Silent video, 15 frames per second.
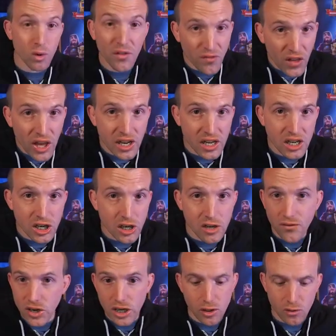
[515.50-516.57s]
With the addition
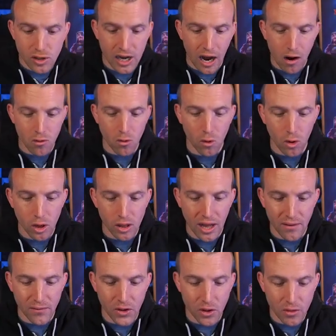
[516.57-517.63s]
of a new Town Hall
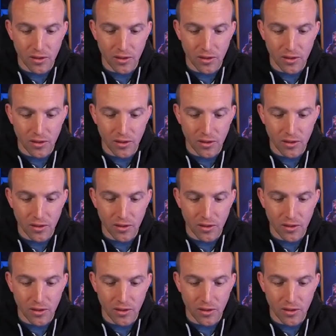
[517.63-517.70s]
level,